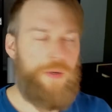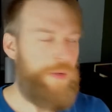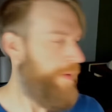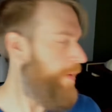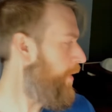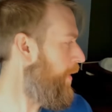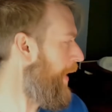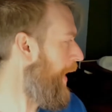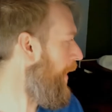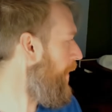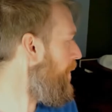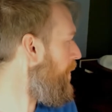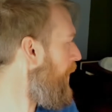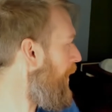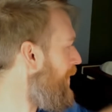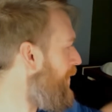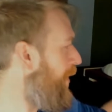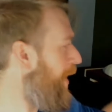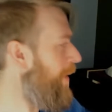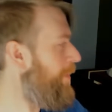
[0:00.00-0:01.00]
Okay,
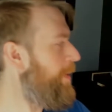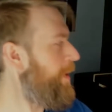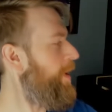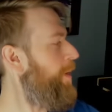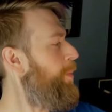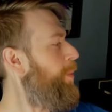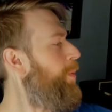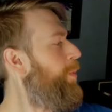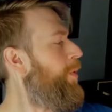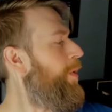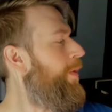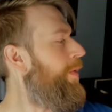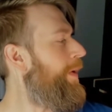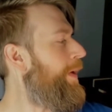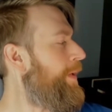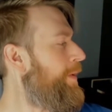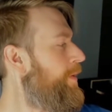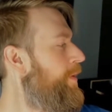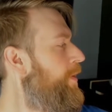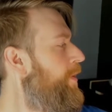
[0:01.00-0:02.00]
I've grabbed a couple more
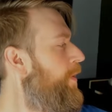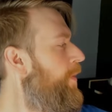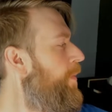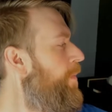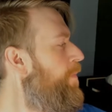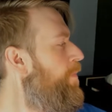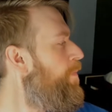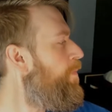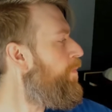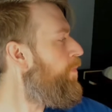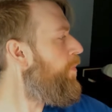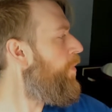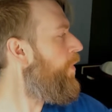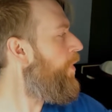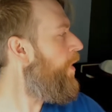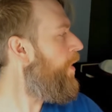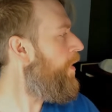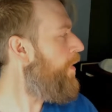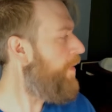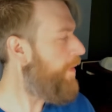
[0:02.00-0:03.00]
things. So
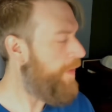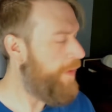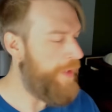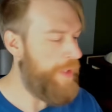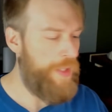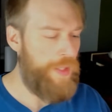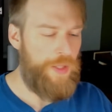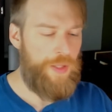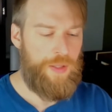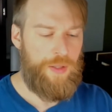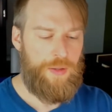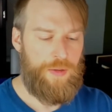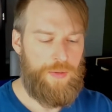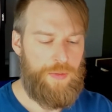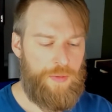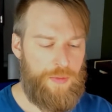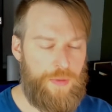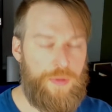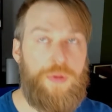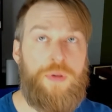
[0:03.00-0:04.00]
the
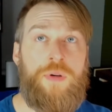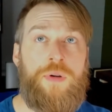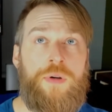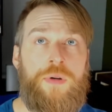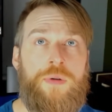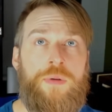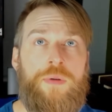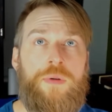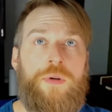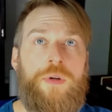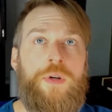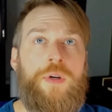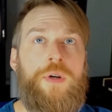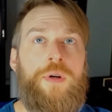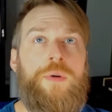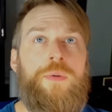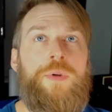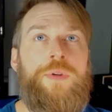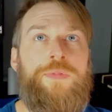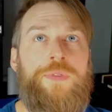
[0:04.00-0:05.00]

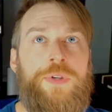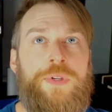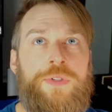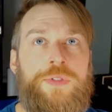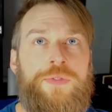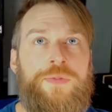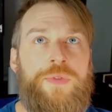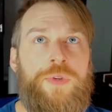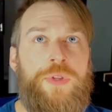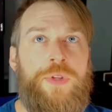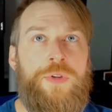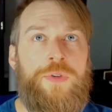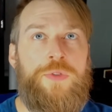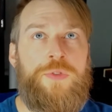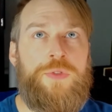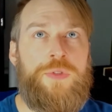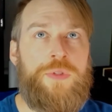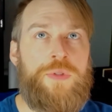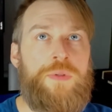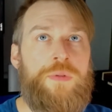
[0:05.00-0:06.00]
refills for
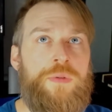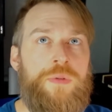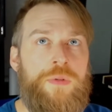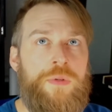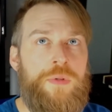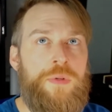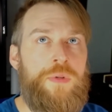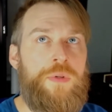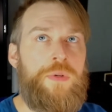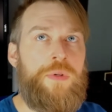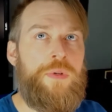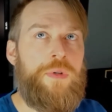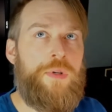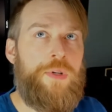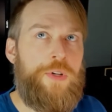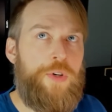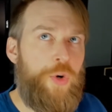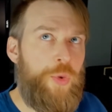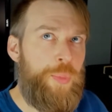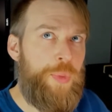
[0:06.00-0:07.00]
those
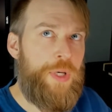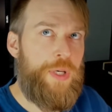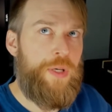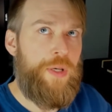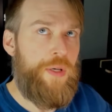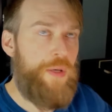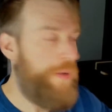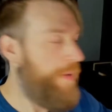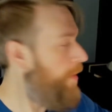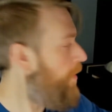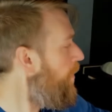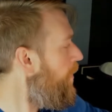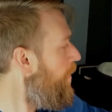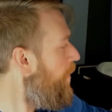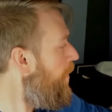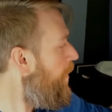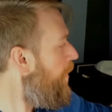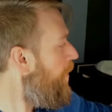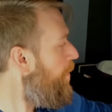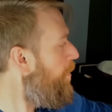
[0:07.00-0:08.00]
Copic
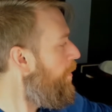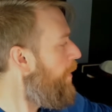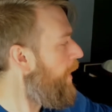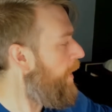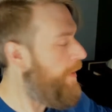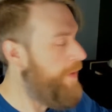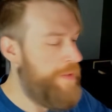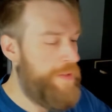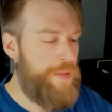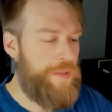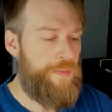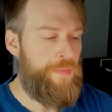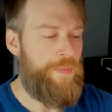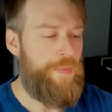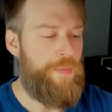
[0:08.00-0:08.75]
pens